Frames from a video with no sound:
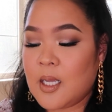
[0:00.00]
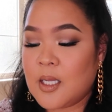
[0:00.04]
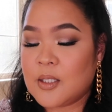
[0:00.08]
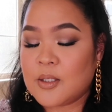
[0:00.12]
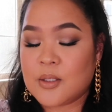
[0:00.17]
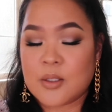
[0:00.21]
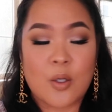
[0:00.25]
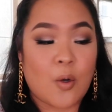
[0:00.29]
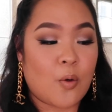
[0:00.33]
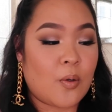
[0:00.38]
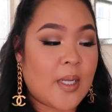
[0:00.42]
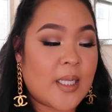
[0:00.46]

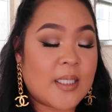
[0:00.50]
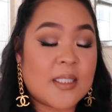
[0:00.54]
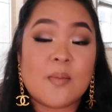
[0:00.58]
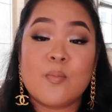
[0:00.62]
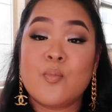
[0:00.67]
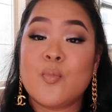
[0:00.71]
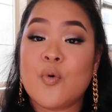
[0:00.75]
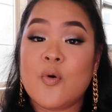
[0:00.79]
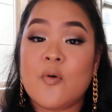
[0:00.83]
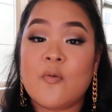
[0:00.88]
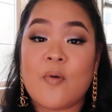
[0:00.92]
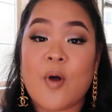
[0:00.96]
So let's
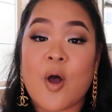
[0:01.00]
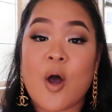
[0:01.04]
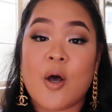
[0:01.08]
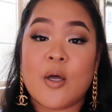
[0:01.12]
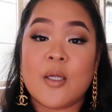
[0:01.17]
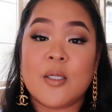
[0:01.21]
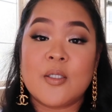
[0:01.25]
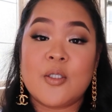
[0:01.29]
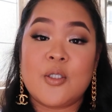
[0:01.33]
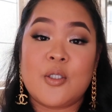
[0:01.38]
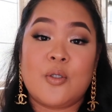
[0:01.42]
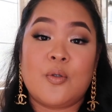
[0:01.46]
move
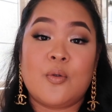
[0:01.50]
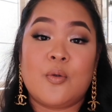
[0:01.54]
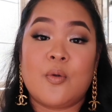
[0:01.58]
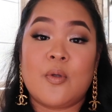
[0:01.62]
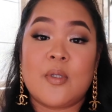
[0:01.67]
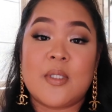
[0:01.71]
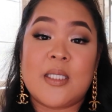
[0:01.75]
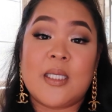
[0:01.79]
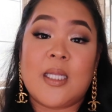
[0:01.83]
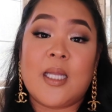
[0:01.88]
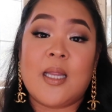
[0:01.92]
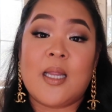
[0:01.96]
on to
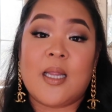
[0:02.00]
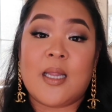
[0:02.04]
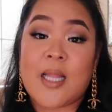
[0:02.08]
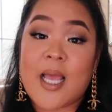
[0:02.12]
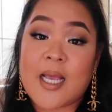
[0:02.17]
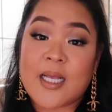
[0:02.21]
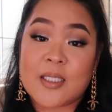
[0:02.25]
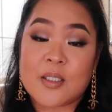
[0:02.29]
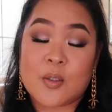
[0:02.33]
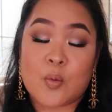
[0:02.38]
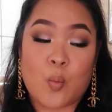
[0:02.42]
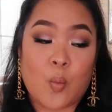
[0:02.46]
the
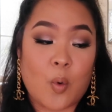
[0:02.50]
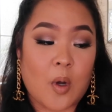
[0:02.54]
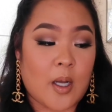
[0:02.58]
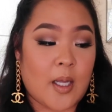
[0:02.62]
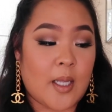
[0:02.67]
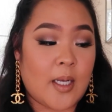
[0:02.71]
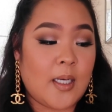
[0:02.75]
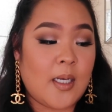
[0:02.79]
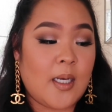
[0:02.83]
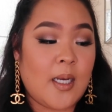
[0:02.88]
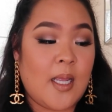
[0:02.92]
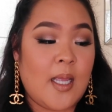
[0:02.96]
next
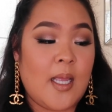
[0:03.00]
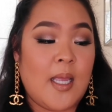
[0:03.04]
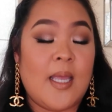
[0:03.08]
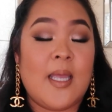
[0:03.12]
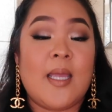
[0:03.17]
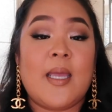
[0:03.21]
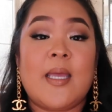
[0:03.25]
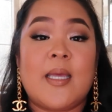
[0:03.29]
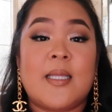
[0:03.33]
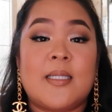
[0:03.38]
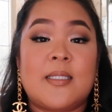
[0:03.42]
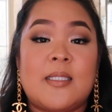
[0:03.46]
one.
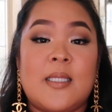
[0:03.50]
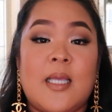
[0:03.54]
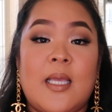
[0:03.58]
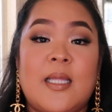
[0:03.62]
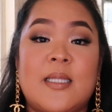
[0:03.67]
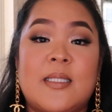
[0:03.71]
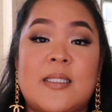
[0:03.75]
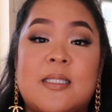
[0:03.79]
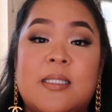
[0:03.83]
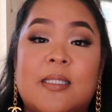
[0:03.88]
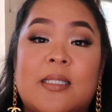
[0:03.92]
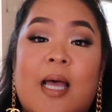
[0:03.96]
It's
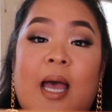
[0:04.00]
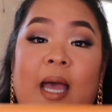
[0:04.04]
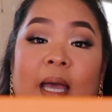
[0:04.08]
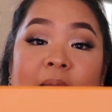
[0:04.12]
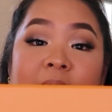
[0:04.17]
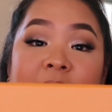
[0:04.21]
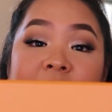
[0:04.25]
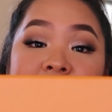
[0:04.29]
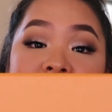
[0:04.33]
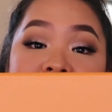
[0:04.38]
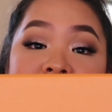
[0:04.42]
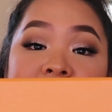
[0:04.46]

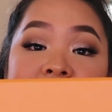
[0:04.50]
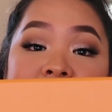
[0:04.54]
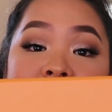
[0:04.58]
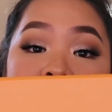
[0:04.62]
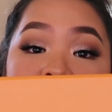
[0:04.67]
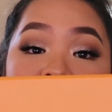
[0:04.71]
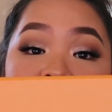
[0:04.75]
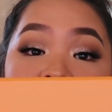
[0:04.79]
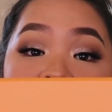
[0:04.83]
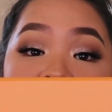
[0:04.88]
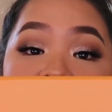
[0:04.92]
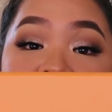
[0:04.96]
inside this
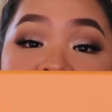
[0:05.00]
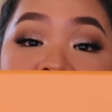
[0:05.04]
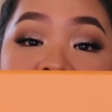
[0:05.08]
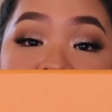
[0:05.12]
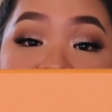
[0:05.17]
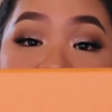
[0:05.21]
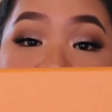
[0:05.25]
box